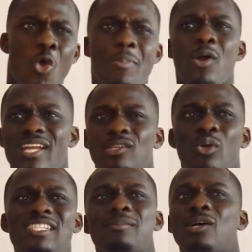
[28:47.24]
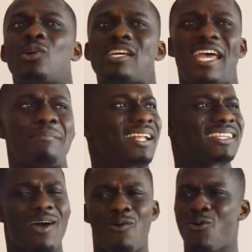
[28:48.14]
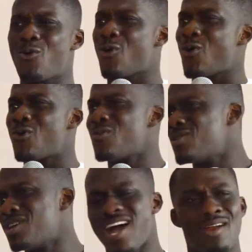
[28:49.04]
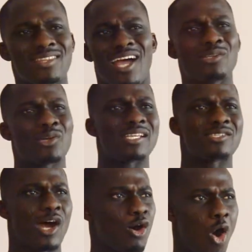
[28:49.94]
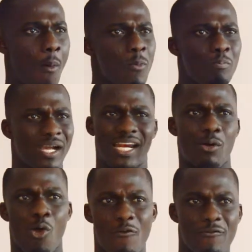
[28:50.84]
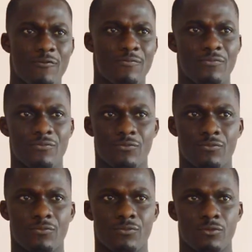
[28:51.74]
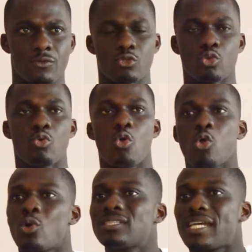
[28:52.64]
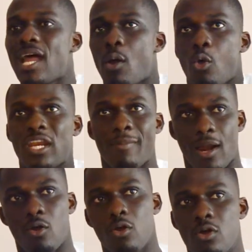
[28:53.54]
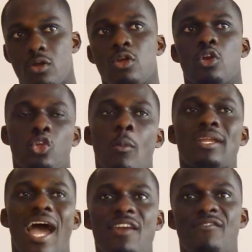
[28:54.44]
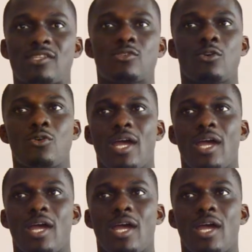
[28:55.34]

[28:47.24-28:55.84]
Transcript: will be on that $20 million a month, or $100,000 now, I'm clear off. So all content now, what they ban, normally adverts no